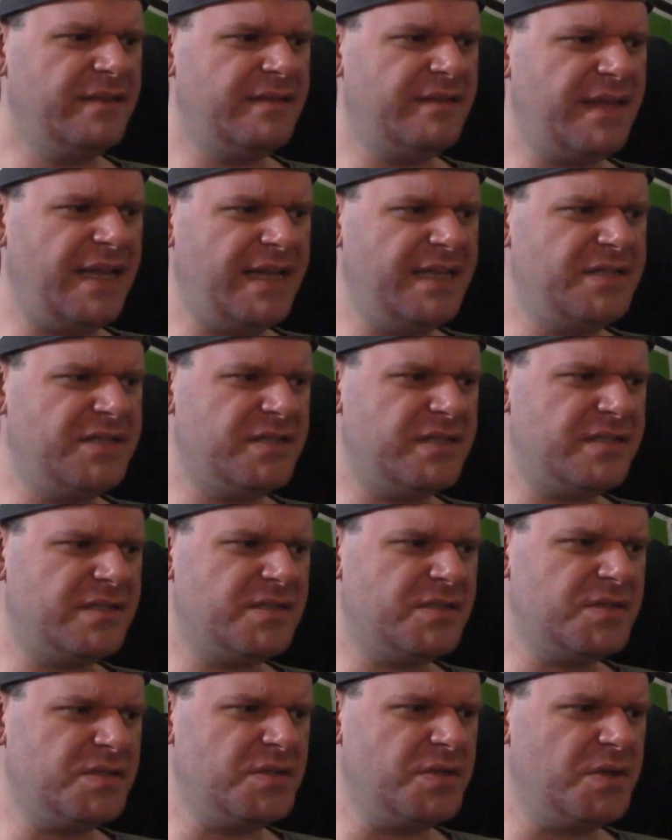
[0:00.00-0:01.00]
they
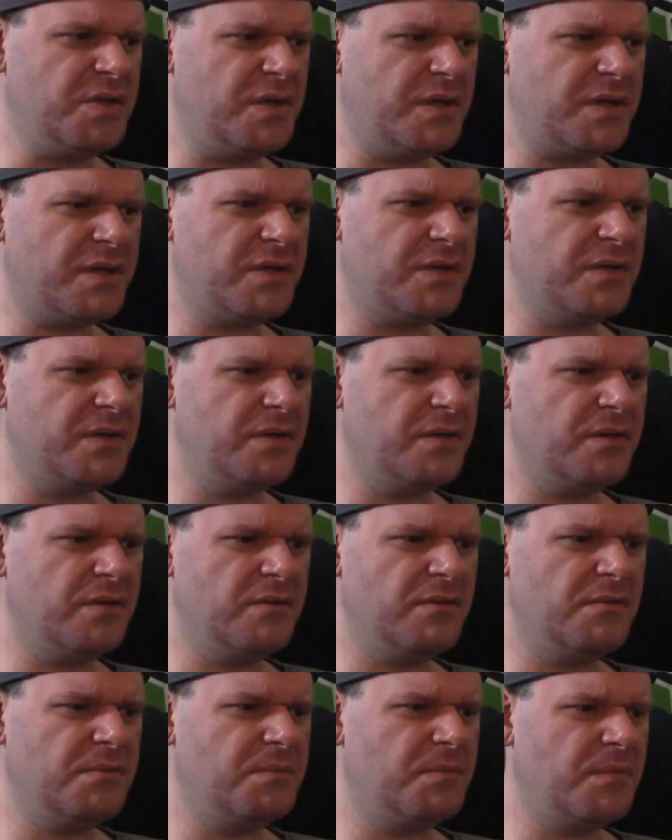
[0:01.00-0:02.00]
just took
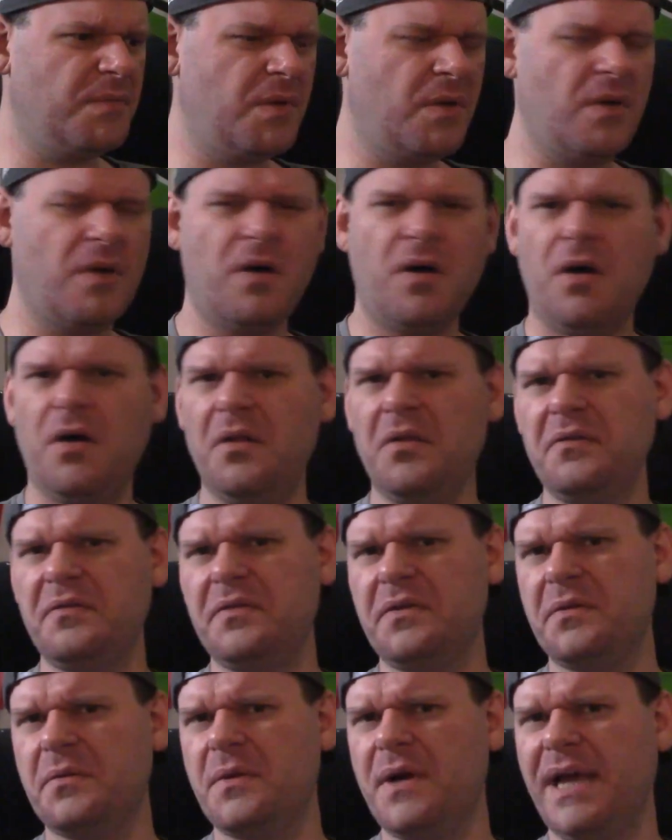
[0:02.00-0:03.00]
all of
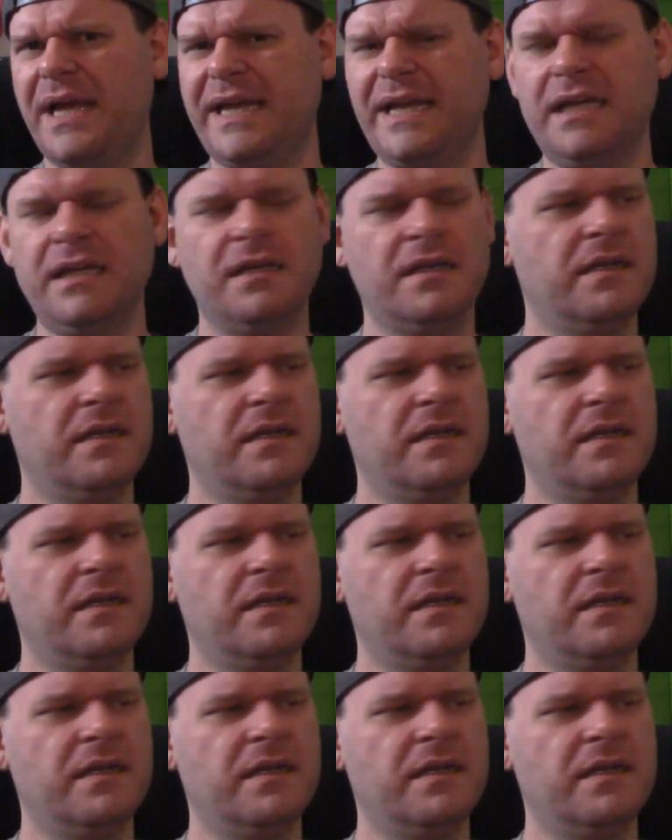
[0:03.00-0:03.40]
it away.